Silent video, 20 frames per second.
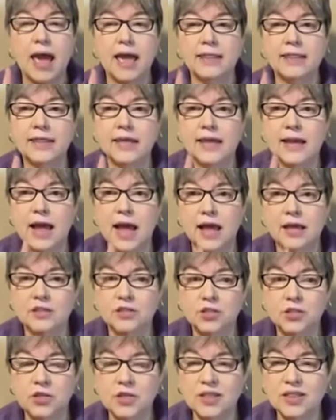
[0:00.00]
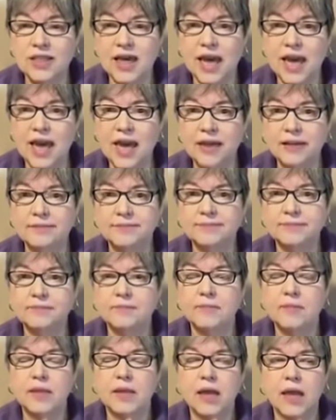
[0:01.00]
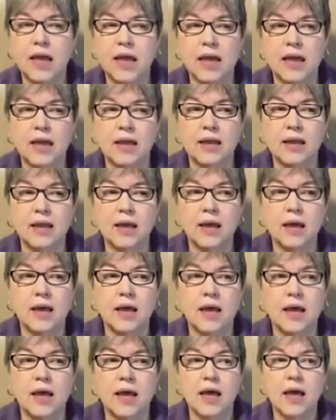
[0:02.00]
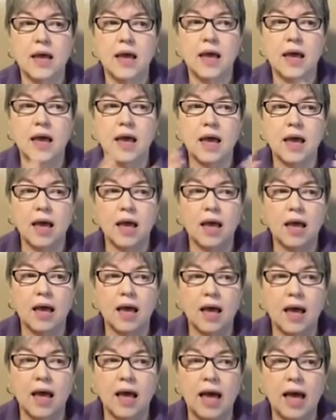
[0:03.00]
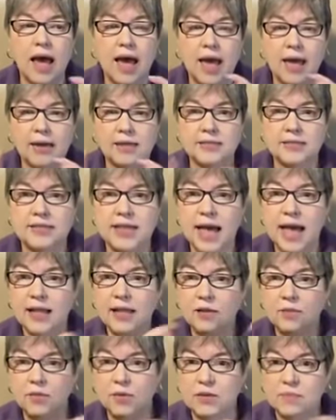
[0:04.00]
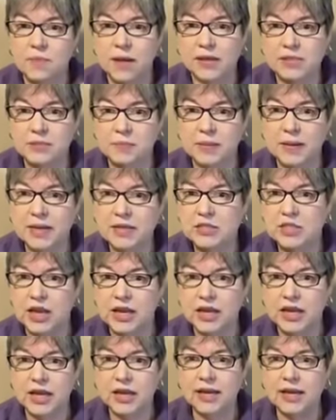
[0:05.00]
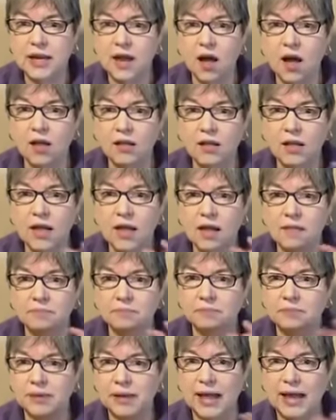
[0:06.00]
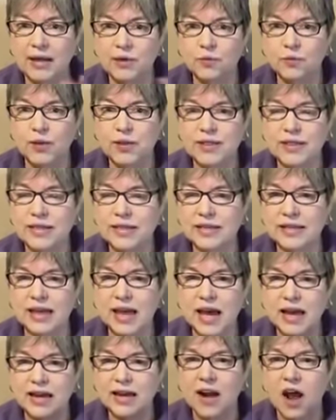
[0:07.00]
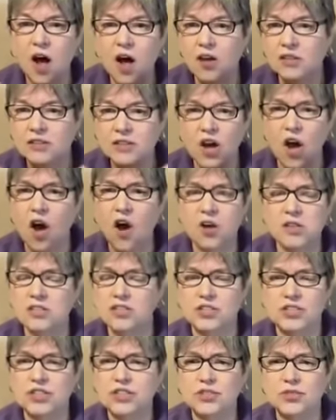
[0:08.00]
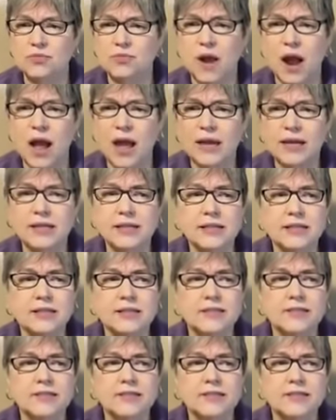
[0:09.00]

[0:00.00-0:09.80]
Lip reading: And then I took that and I had a salad with my spinach. I cut it all up and played with it and got it all tossed just right.